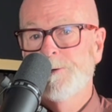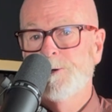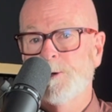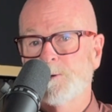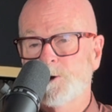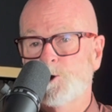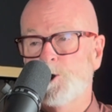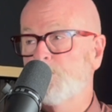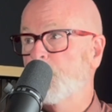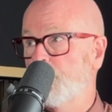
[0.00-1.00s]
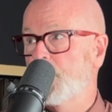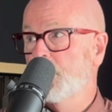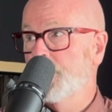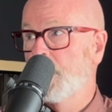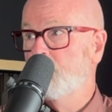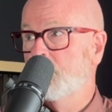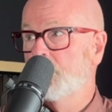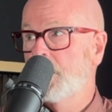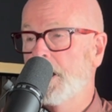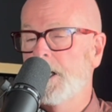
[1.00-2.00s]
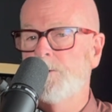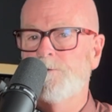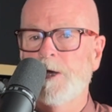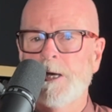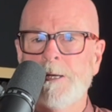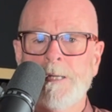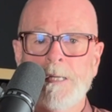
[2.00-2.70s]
it's cheaper to build up, and